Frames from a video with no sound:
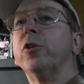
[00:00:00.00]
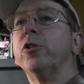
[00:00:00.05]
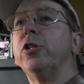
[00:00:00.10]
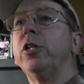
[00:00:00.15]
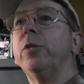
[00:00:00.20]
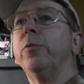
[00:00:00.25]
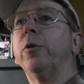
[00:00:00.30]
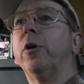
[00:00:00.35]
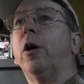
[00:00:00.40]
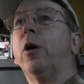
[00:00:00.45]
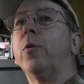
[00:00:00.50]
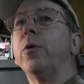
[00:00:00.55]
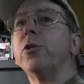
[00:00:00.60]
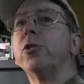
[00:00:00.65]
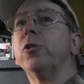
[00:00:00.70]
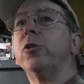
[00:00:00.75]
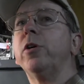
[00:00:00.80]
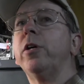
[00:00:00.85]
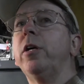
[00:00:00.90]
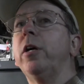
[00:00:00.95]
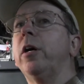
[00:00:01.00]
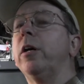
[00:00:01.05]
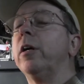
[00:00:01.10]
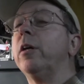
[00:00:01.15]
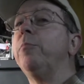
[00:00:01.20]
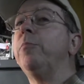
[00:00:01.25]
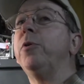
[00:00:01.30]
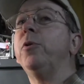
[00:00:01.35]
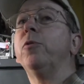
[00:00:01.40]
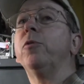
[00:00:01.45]
So she would always look
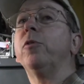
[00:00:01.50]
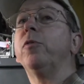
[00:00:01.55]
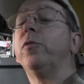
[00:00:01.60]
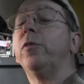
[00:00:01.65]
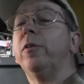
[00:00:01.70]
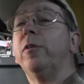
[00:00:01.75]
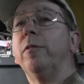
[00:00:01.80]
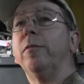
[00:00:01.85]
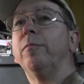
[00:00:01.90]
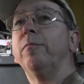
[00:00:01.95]
young and beautiful.